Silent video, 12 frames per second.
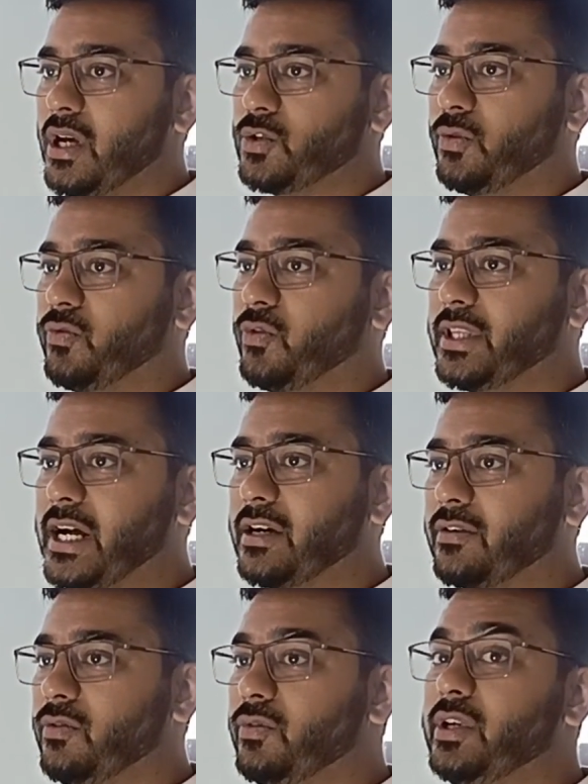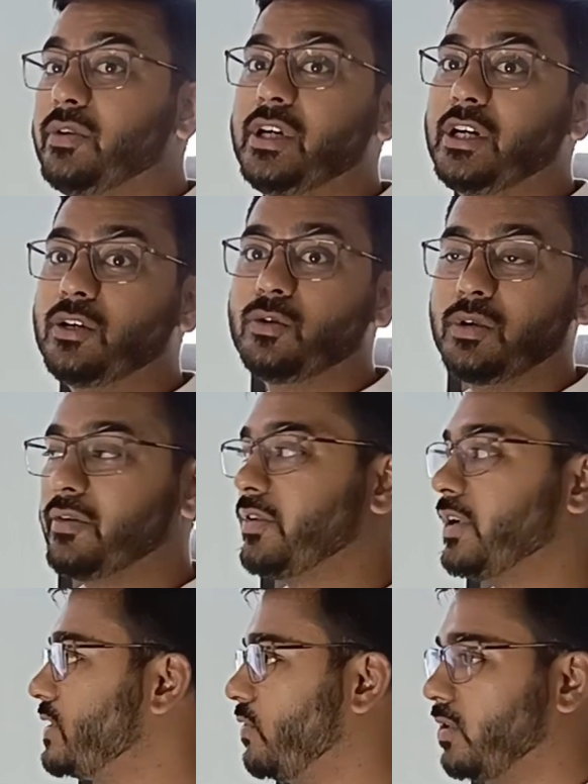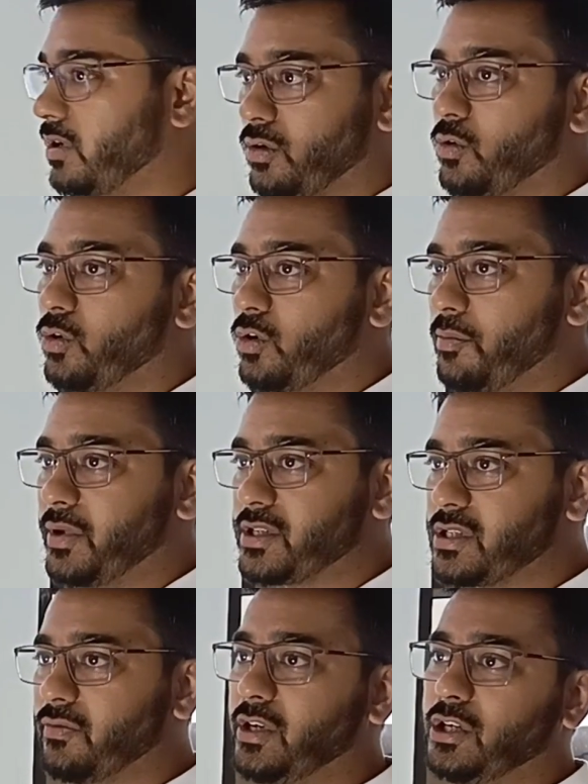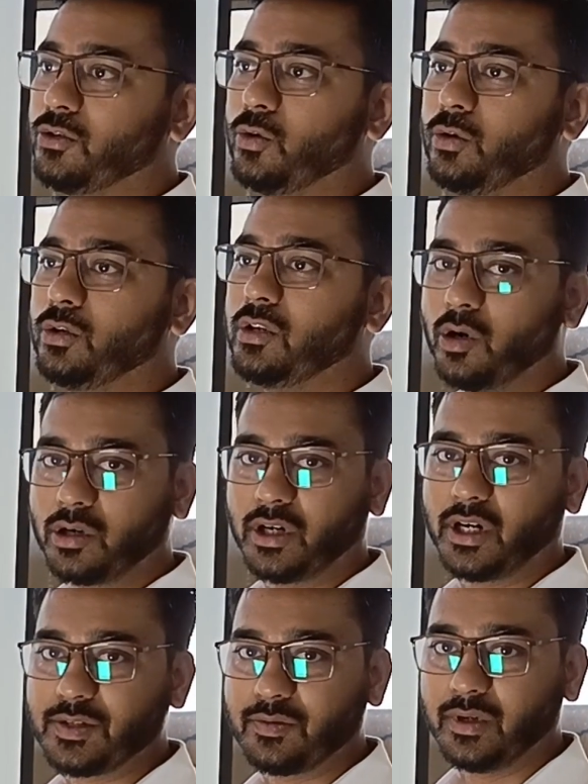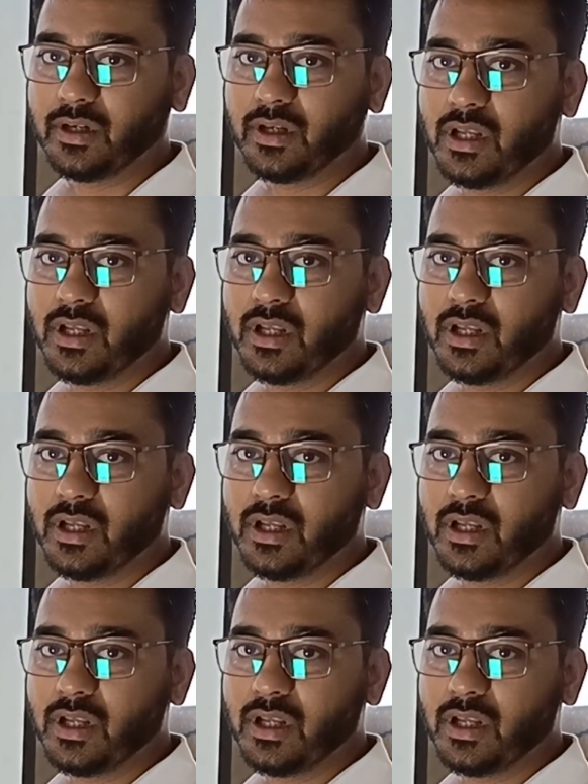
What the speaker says: So for that one, we need to, if it is a water cooled compressor, we need to cool the water as well.